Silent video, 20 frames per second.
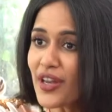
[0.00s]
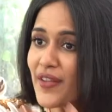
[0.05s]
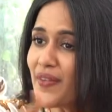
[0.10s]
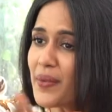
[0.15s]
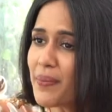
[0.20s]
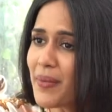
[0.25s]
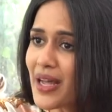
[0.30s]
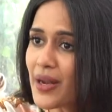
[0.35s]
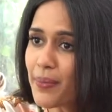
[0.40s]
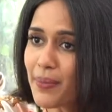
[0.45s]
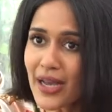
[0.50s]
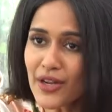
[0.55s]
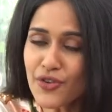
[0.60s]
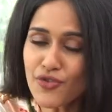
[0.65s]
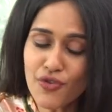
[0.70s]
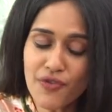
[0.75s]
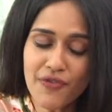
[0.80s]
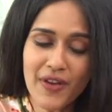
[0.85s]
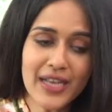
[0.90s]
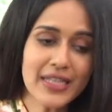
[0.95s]
even ma
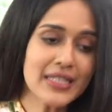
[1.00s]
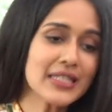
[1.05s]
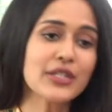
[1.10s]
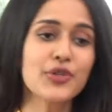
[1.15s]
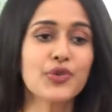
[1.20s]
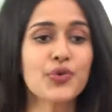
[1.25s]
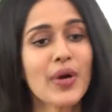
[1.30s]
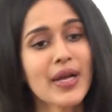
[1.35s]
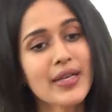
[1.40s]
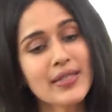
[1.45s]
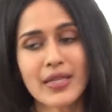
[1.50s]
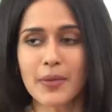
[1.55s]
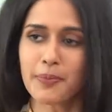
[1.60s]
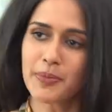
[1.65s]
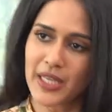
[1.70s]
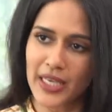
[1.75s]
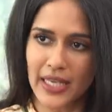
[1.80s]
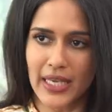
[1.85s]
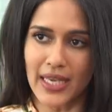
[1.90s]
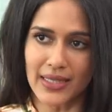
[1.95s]
matter of fact of yeah. you
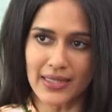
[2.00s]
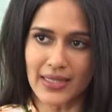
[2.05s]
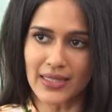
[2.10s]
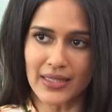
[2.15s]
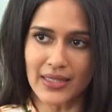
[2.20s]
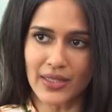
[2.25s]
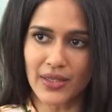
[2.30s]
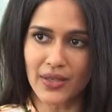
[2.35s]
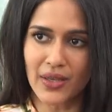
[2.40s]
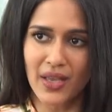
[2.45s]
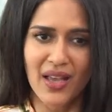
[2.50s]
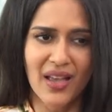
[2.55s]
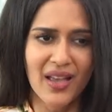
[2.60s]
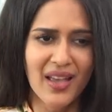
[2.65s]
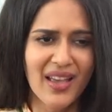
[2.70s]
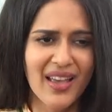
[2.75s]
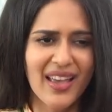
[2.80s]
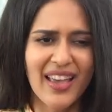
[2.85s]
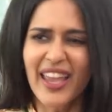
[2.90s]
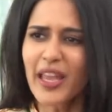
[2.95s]
accepting. Yes, that's.
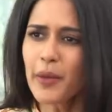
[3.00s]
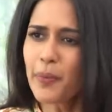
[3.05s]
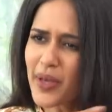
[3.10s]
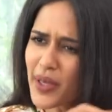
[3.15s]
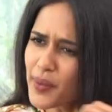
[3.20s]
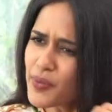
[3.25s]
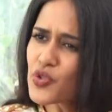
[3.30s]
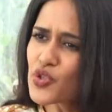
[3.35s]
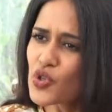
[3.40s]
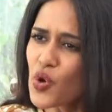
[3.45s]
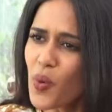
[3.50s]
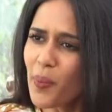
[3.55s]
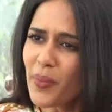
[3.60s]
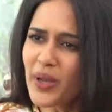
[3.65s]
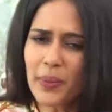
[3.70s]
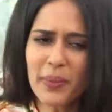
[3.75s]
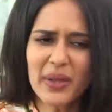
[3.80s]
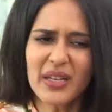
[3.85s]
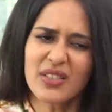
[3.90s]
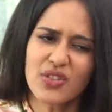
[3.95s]
It becomes so
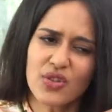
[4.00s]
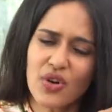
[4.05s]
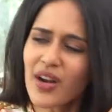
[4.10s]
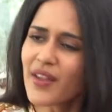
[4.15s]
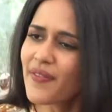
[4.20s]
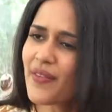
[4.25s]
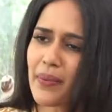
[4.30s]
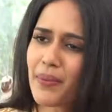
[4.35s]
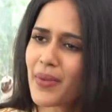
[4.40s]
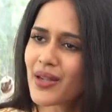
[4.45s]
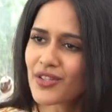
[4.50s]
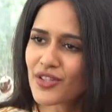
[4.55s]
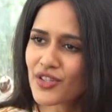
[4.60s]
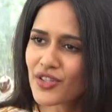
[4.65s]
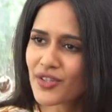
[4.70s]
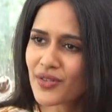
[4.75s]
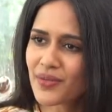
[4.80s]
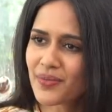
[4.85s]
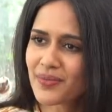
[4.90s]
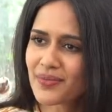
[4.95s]
minimal. It's not even much.
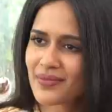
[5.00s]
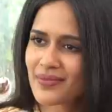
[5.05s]
Not